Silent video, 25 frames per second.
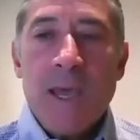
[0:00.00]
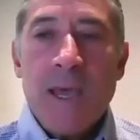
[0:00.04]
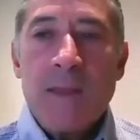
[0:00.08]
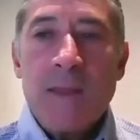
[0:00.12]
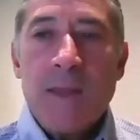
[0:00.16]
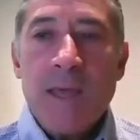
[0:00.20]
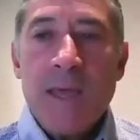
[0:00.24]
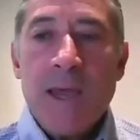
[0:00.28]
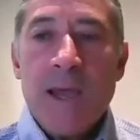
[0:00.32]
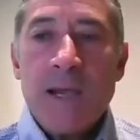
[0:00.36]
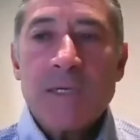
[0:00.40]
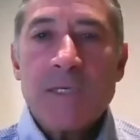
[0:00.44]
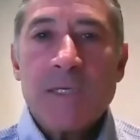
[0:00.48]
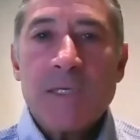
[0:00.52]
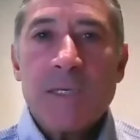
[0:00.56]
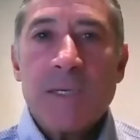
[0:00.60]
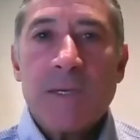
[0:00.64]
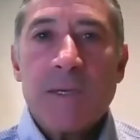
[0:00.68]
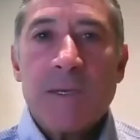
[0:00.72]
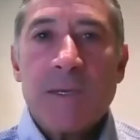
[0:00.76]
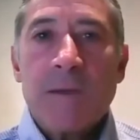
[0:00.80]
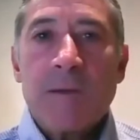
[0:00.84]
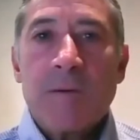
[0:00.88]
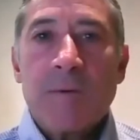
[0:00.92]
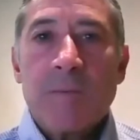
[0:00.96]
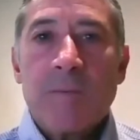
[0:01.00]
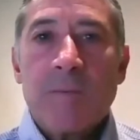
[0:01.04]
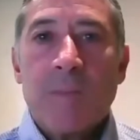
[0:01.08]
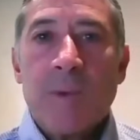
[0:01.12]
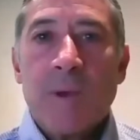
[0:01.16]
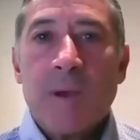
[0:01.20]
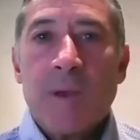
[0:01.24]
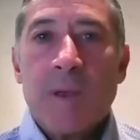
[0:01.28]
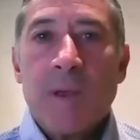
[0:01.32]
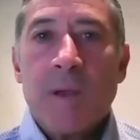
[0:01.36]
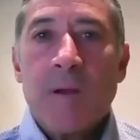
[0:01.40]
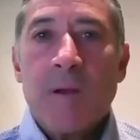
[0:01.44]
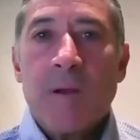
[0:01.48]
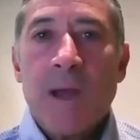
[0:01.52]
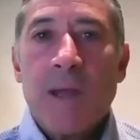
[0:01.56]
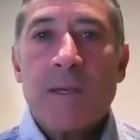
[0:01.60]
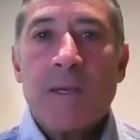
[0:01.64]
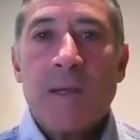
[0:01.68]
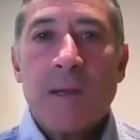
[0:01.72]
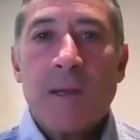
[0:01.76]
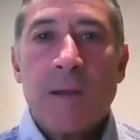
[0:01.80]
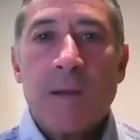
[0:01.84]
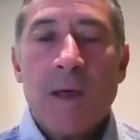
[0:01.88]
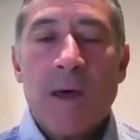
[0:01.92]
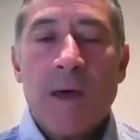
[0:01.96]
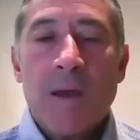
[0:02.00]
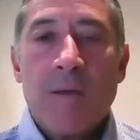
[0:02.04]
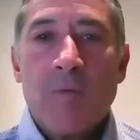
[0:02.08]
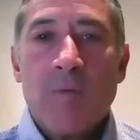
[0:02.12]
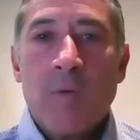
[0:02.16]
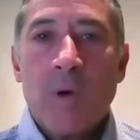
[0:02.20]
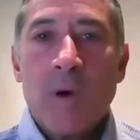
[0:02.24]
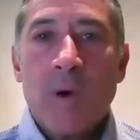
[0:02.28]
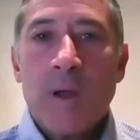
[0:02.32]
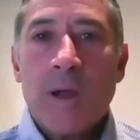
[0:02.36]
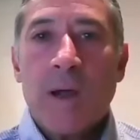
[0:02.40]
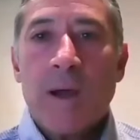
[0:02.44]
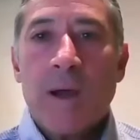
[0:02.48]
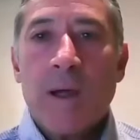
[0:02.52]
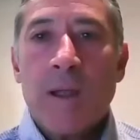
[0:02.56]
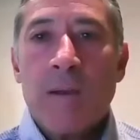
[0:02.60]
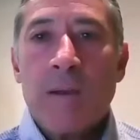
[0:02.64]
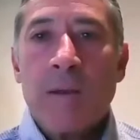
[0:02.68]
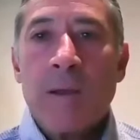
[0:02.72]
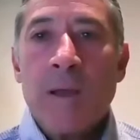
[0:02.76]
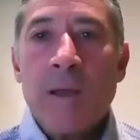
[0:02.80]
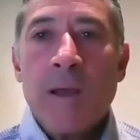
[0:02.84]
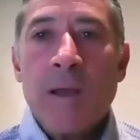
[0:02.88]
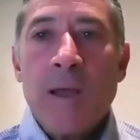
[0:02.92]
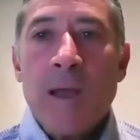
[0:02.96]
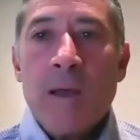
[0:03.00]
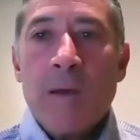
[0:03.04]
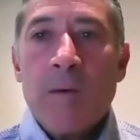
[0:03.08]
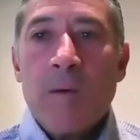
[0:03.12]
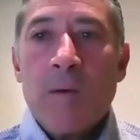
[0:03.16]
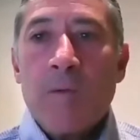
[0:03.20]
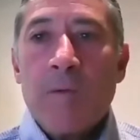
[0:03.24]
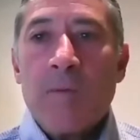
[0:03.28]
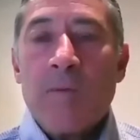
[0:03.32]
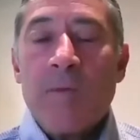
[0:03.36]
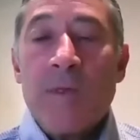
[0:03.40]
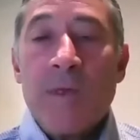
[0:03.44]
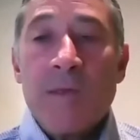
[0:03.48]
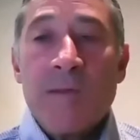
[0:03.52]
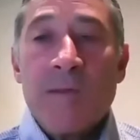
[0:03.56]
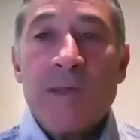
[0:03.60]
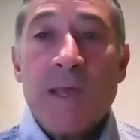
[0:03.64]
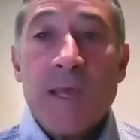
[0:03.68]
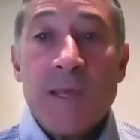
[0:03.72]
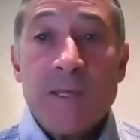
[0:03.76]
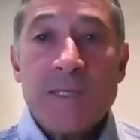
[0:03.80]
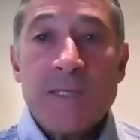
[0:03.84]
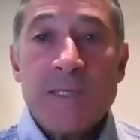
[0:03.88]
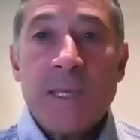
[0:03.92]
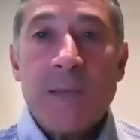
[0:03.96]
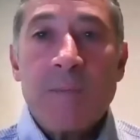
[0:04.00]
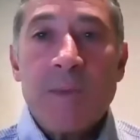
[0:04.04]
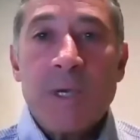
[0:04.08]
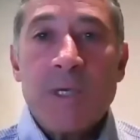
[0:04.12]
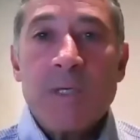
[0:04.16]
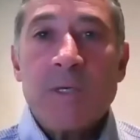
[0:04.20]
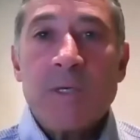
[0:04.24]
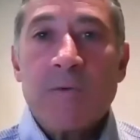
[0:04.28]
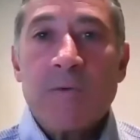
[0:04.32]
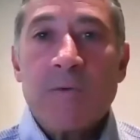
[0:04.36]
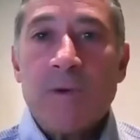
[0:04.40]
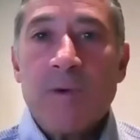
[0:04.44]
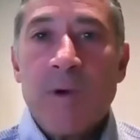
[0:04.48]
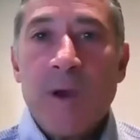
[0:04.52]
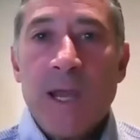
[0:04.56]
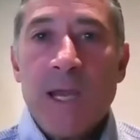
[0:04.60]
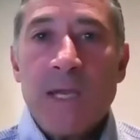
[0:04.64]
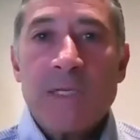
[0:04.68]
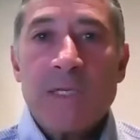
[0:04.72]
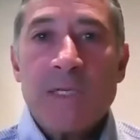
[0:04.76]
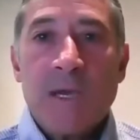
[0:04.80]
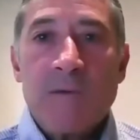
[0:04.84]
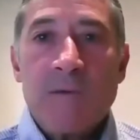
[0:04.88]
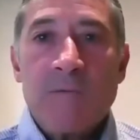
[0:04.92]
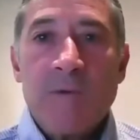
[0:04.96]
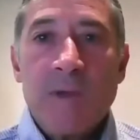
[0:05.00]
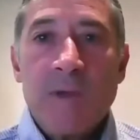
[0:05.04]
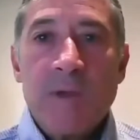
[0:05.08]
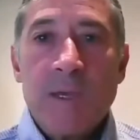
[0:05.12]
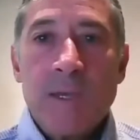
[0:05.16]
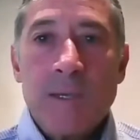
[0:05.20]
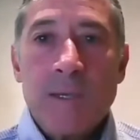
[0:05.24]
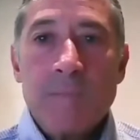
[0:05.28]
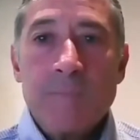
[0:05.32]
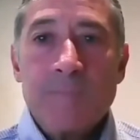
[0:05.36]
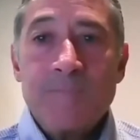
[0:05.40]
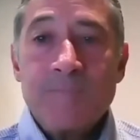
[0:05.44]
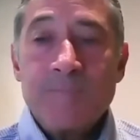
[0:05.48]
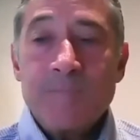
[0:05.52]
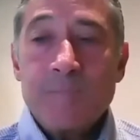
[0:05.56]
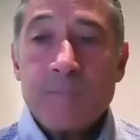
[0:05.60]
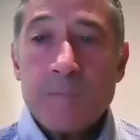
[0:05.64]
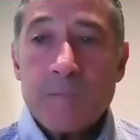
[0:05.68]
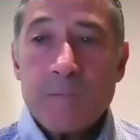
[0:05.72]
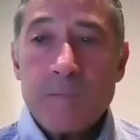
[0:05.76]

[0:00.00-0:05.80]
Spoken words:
and they actually, had done a lot of work on this same issue for HIV.